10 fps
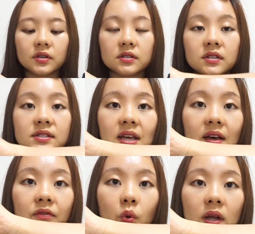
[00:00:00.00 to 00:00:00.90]
It does
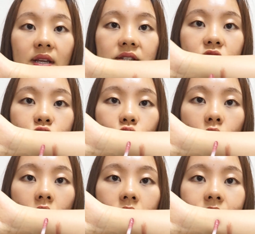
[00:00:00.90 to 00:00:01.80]
have quite a
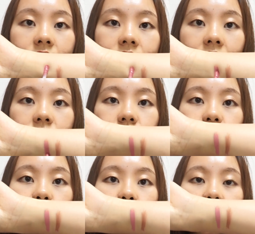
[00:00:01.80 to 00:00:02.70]
strong scent
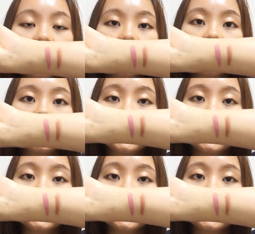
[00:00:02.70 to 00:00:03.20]
to it.